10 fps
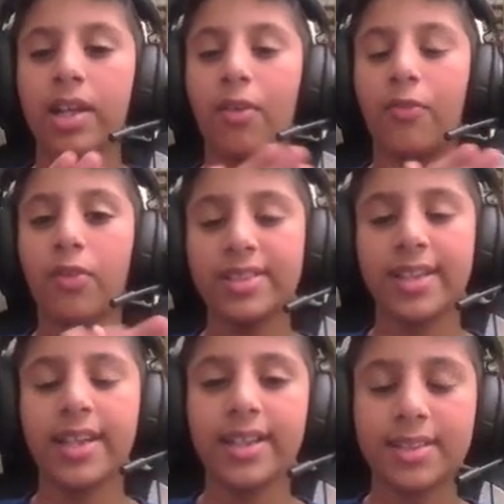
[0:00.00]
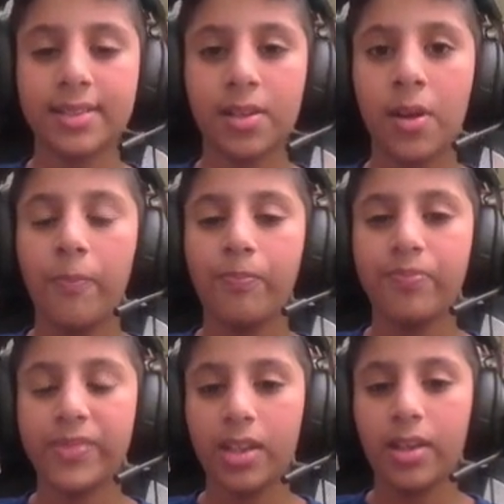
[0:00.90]
Now 46,
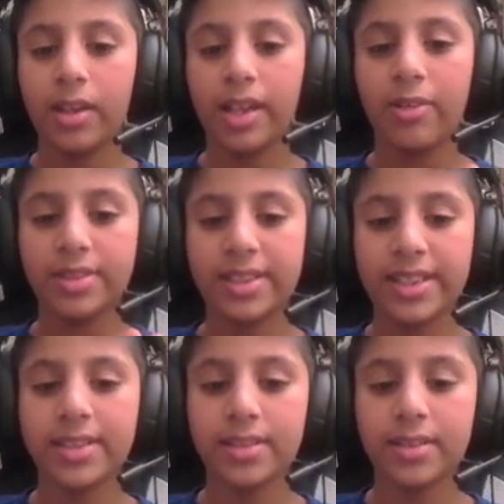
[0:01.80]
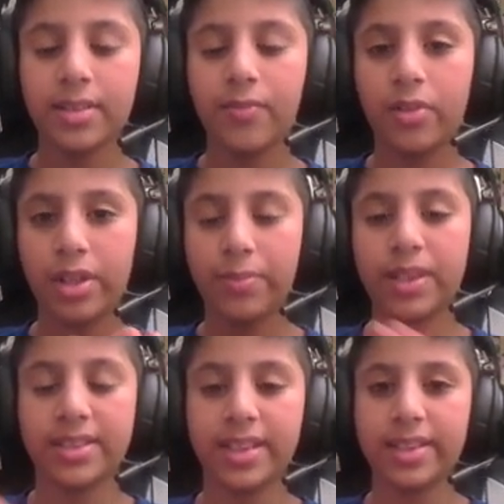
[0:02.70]
46, 40
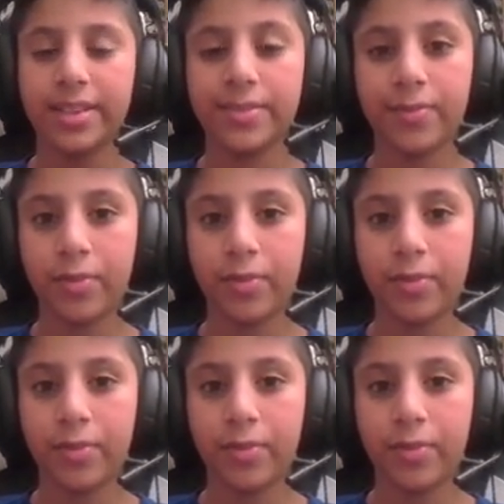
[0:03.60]
plus 6 gives